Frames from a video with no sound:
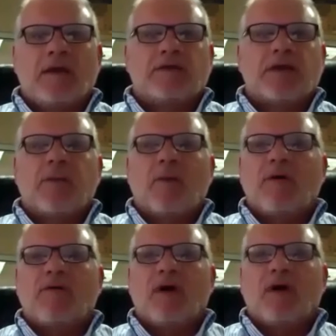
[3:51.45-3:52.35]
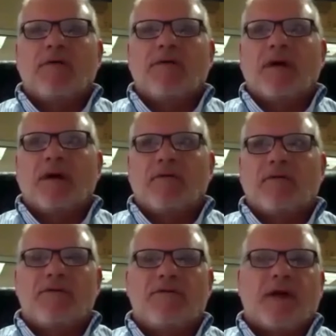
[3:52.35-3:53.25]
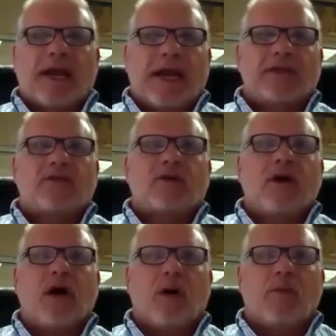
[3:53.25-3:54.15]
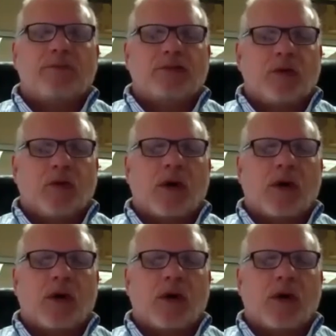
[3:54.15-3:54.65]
some level of uh, financial help to our